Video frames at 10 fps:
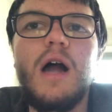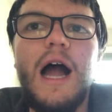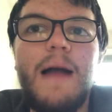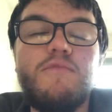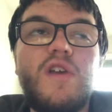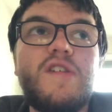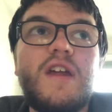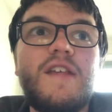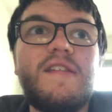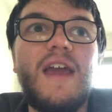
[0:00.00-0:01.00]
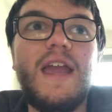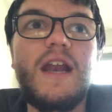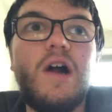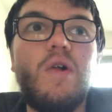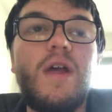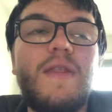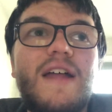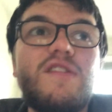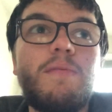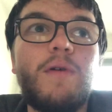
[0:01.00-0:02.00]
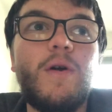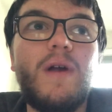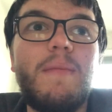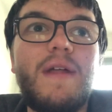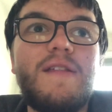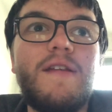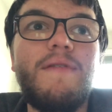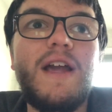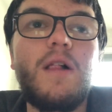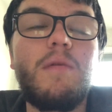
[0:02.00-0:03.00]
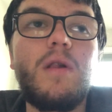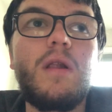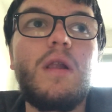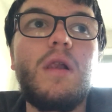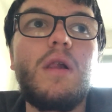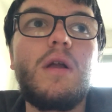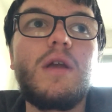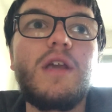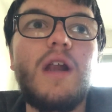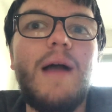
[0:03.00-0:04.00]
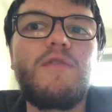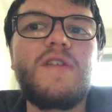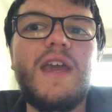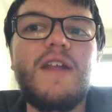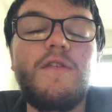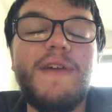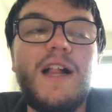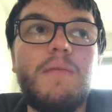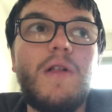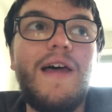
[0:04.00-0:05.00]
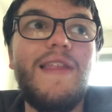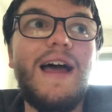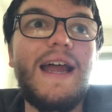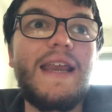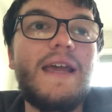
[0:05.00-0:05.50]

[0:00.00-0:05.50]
I'm just going to say, that's the program that's available. I'm just saying it's available online.